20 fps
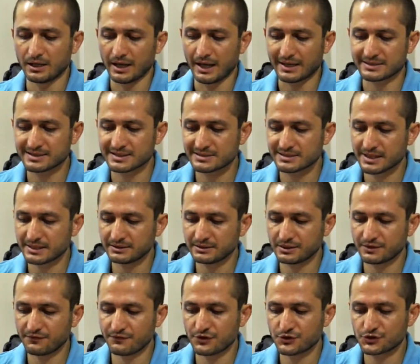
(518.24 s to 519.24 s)
As I said,
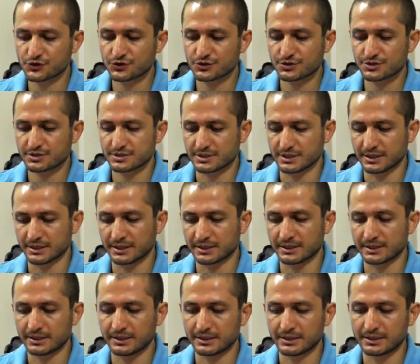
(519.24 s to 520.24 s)
it features
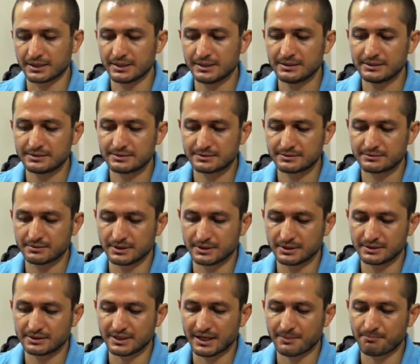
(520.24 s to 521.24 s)

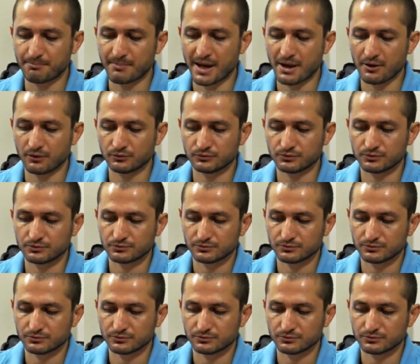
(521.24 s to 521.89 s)
E-type mount.